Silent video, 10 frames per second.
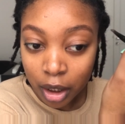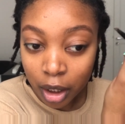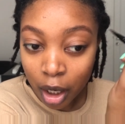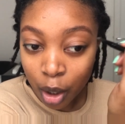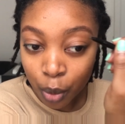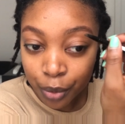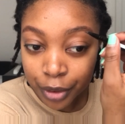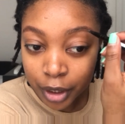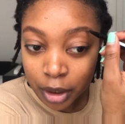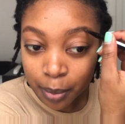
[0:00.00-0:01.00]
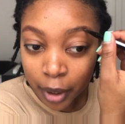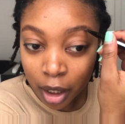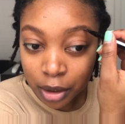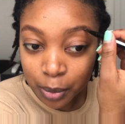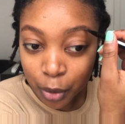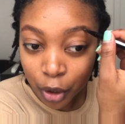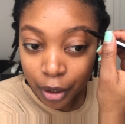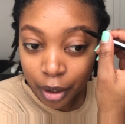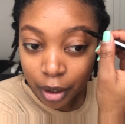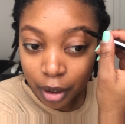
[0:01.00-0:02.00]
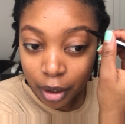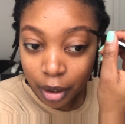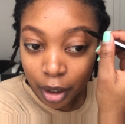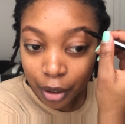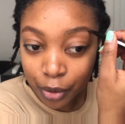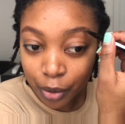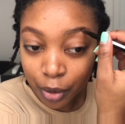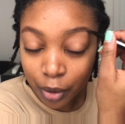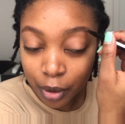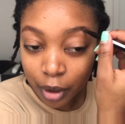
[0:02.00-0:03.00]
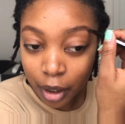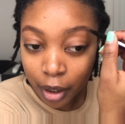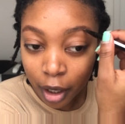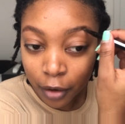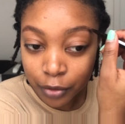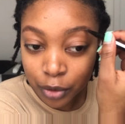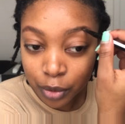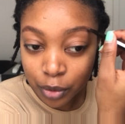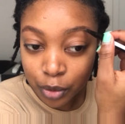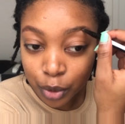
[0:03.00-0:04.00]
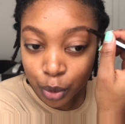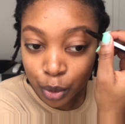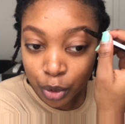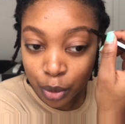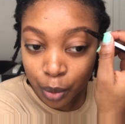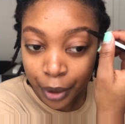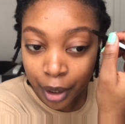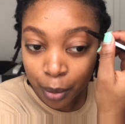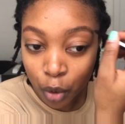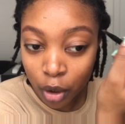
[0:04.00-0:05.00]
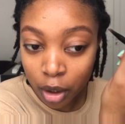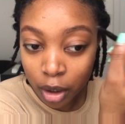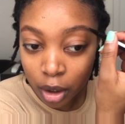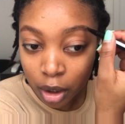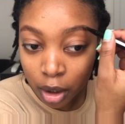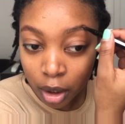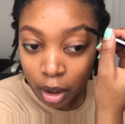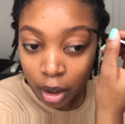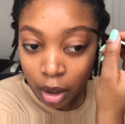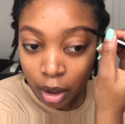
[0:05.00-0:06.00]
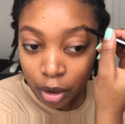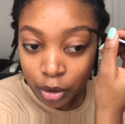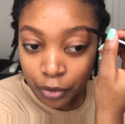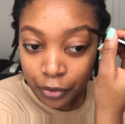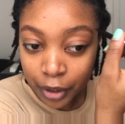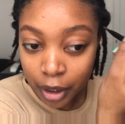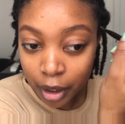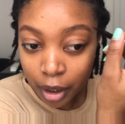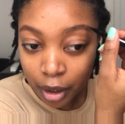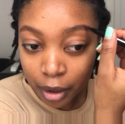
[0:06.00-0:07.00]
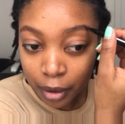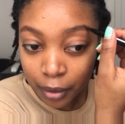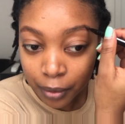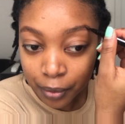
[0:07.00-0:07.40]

Now this bald spot, I don't know, I have to use way more to fill it in.